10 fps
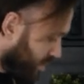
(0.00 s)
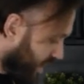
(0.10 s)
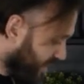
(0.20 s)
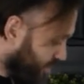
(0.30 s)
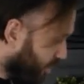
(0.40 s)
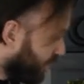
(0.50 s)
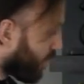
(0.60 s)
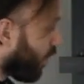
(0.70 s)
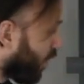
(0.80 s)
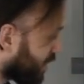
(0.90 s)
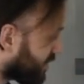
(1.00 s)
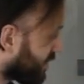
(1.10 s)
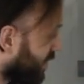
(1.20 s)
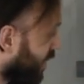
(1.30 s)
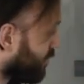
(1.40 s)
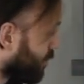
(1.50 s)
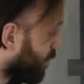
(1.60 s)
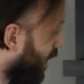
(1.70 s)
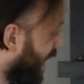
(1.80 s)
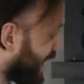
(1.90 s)
Right? So the cost of a
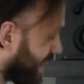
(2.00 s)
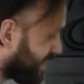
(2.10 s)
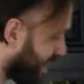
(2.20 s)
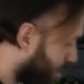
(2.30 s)
product